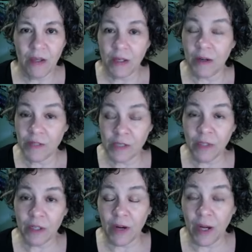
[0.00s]
You're always going to
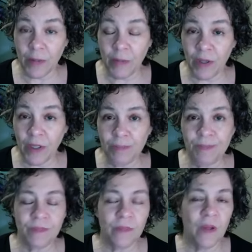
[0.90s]
be a crappy mom,
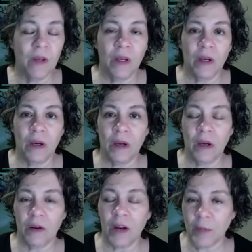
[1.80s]
a
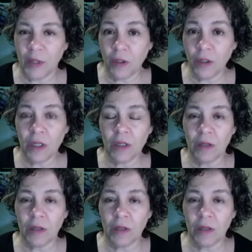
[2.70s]
crappy cook, a